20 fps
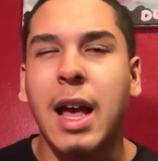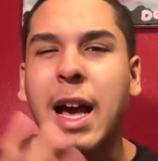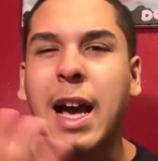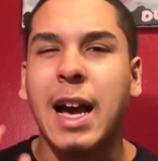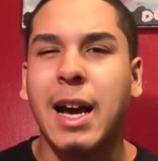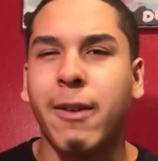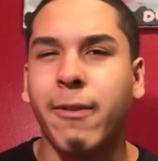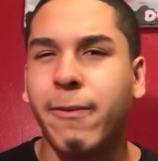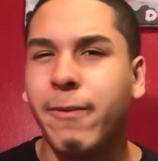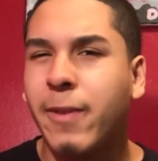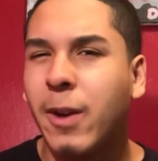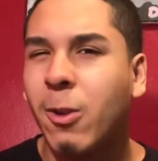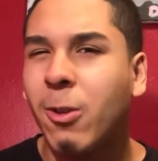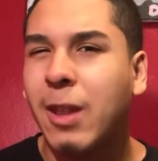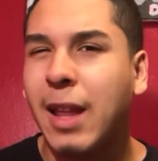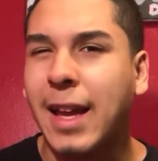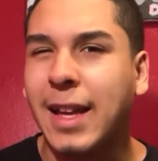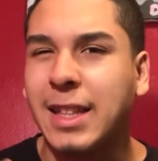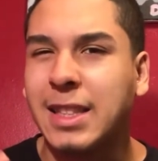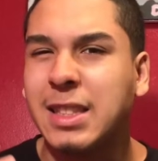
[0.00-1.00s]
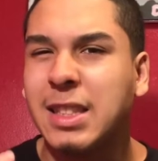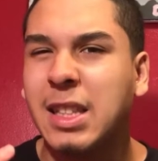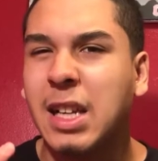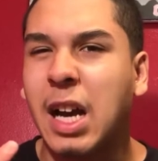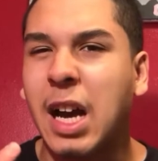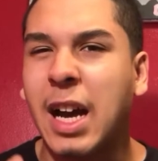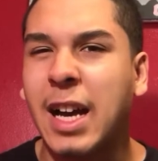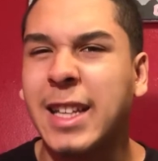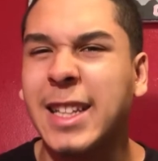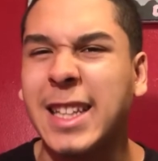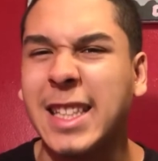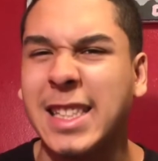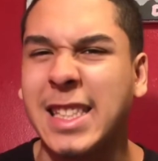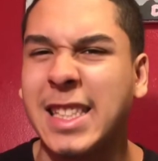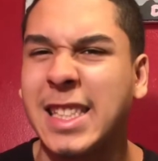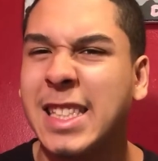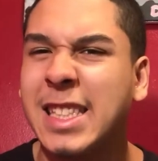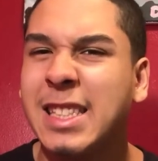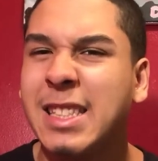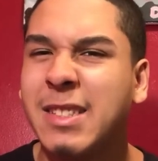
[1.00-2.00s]
I felt like
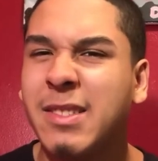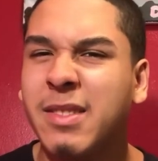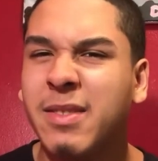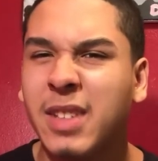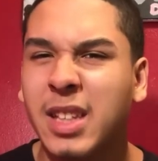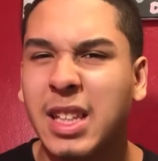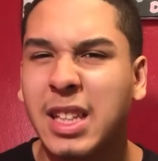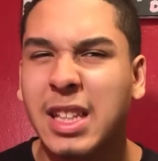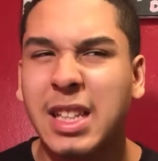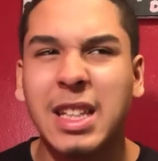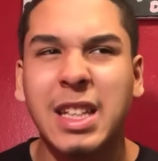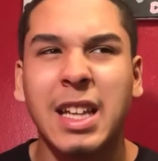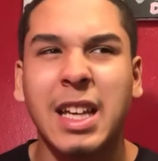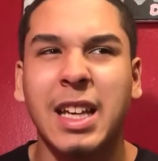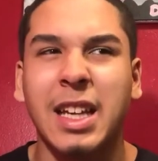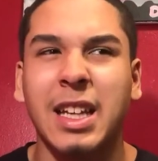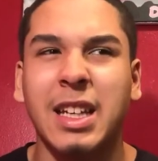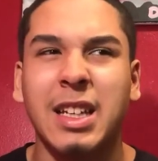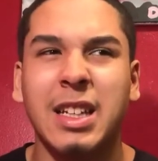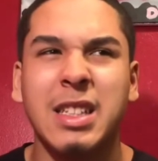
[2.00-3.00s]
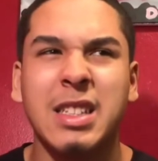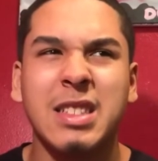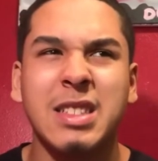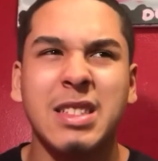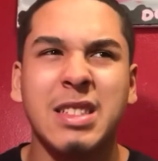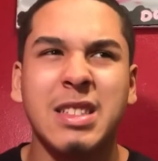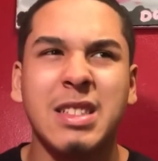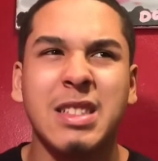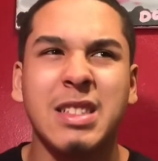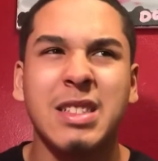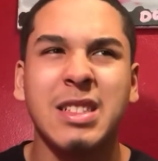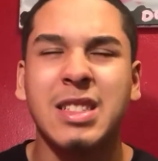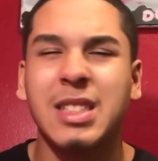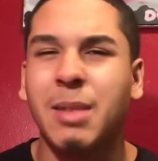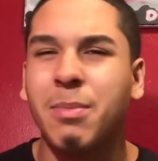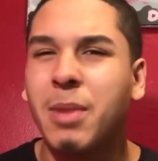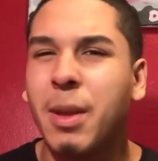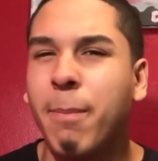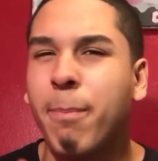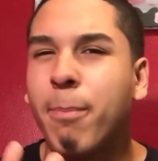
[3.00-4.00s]
unease feeling, like
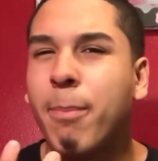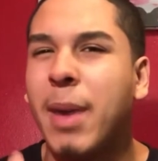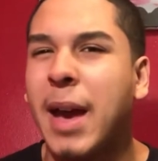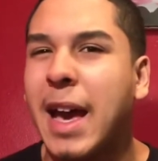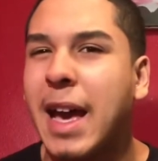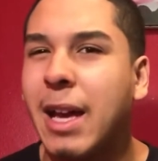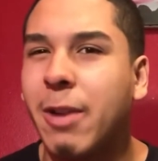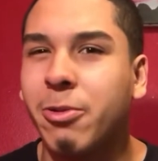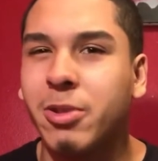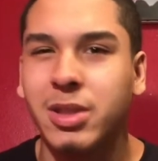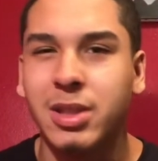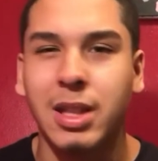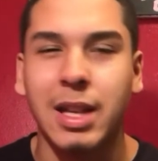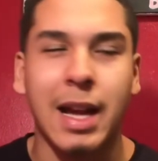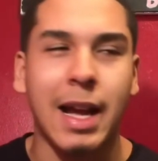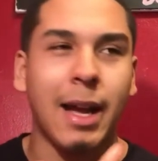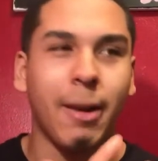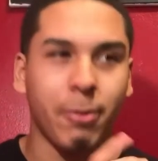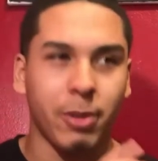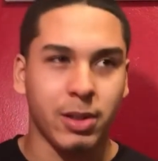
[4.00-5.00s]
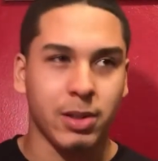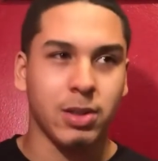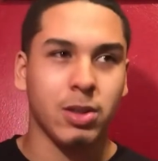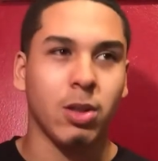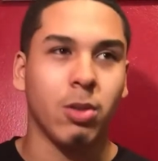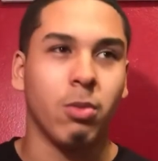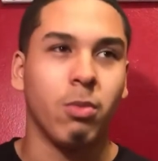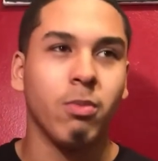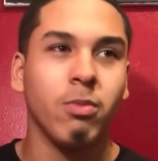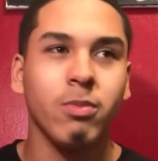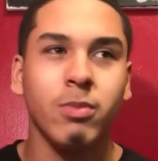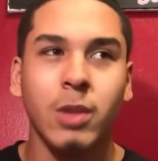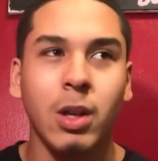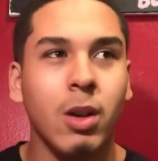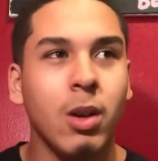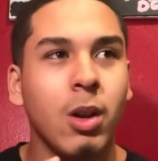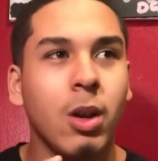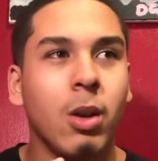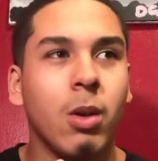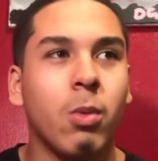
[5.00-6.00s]
something bad was gonna happen. So
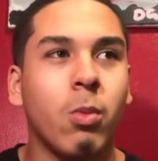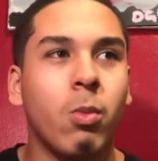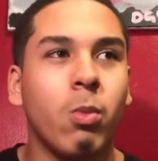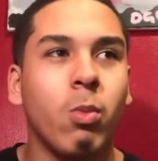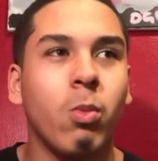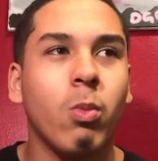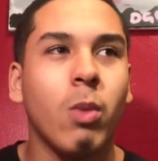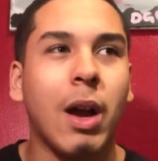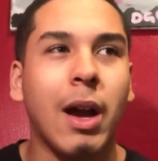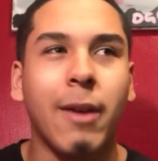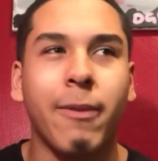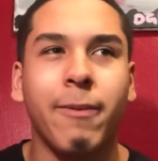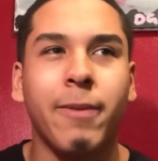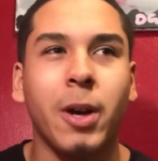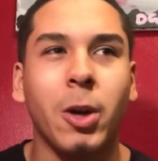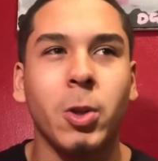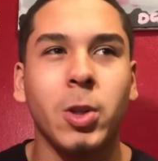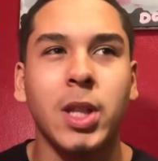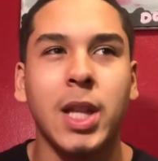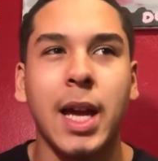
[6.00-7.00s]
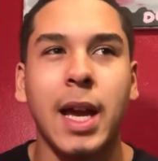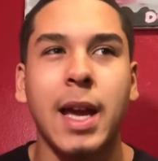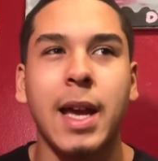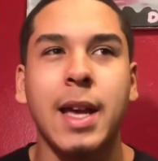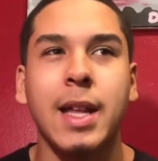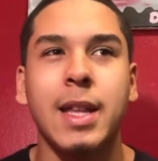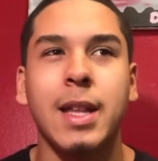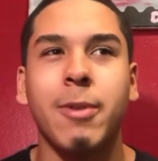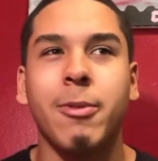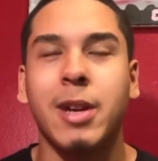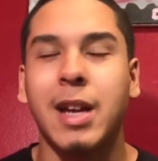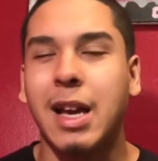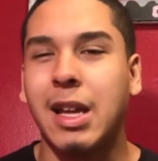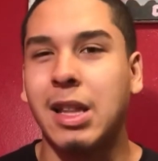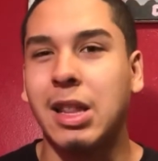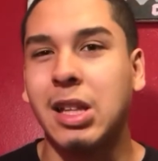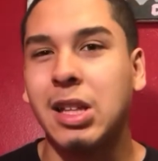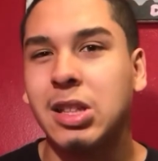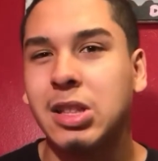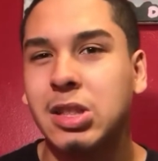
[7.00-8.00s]
I felt that, and then when I
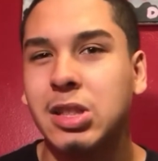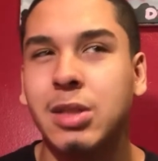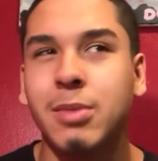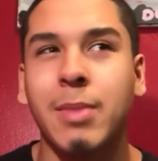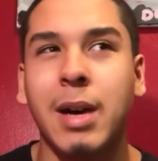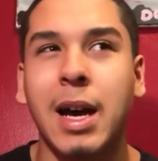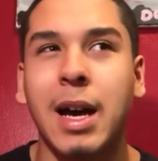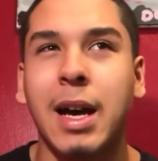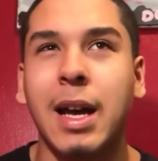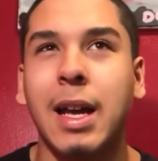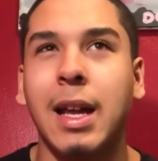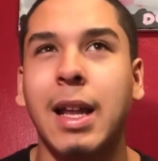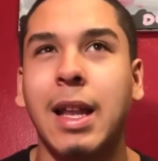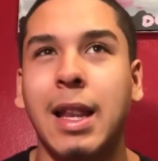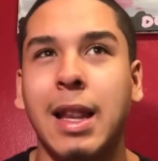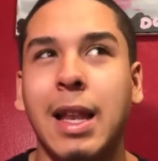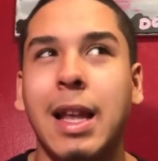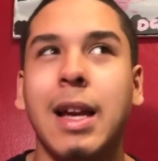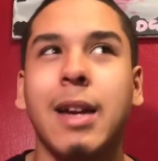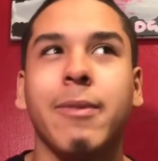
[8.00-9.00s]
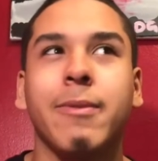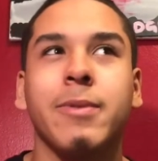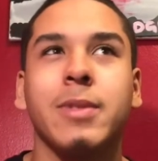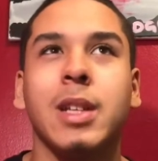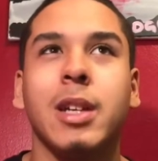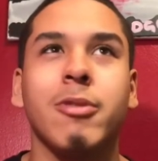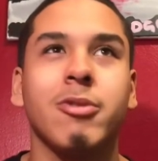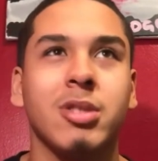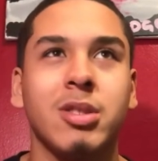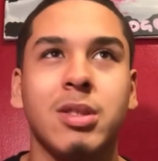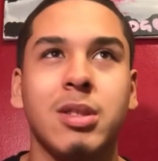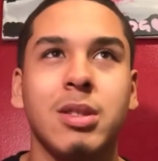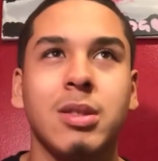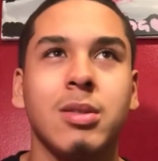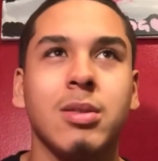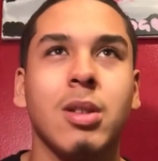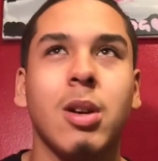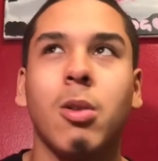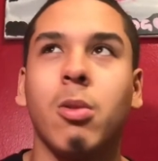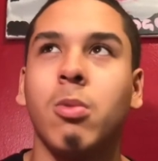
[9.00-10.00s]
looked to my left, yeah, it was
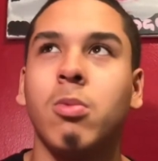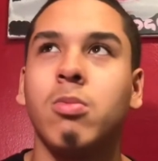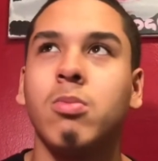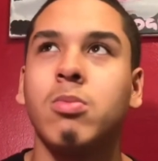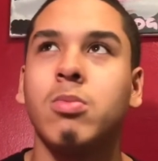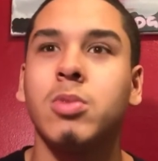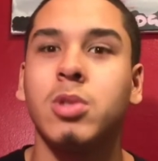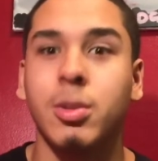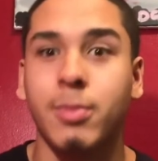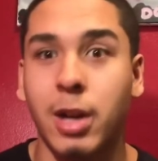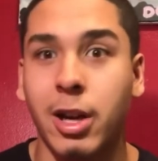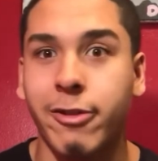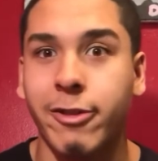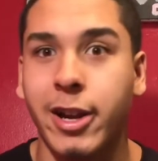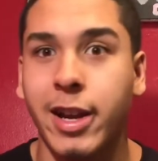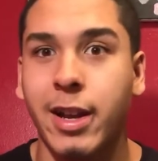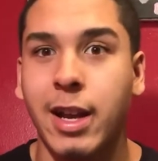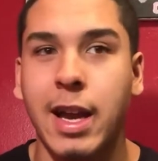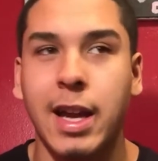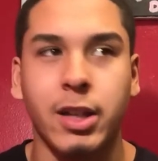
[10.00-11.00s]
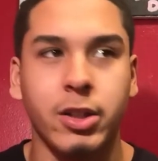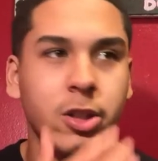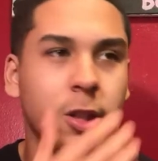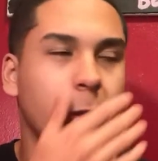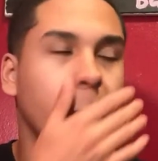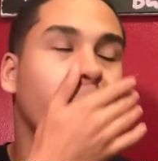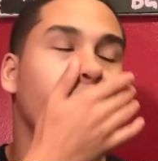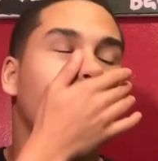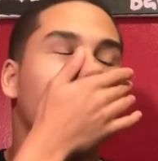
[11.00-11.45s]
no, to my right actually.